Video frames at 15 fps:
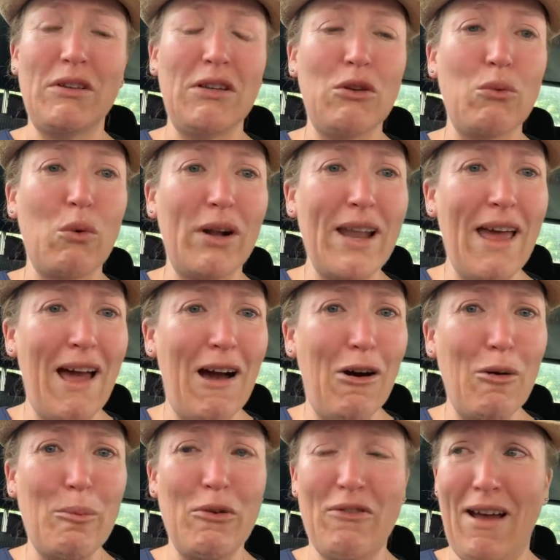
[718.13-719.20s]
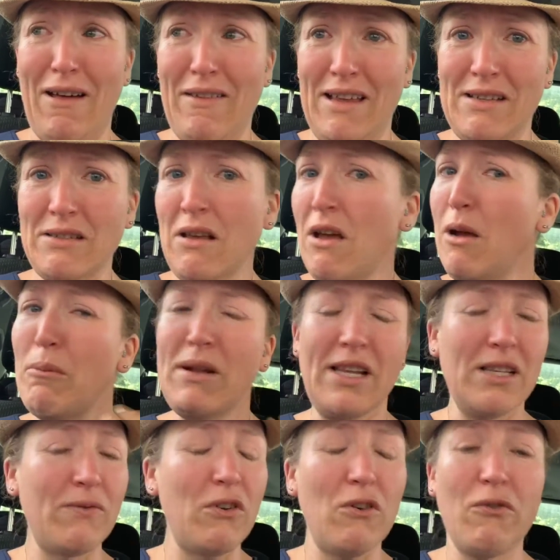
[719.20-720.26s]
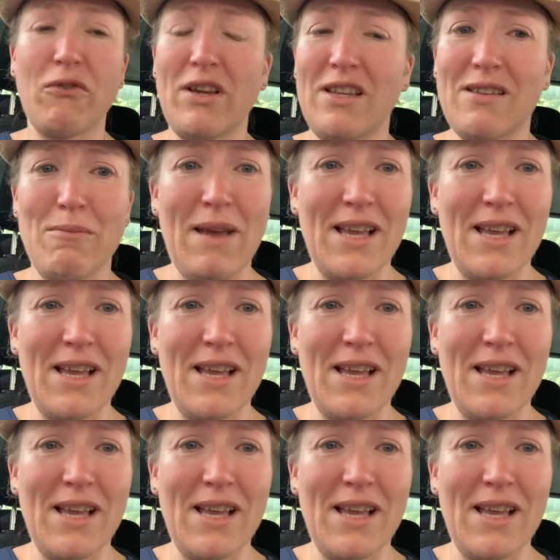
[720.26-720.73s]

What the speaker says: you want help around this, please feel free to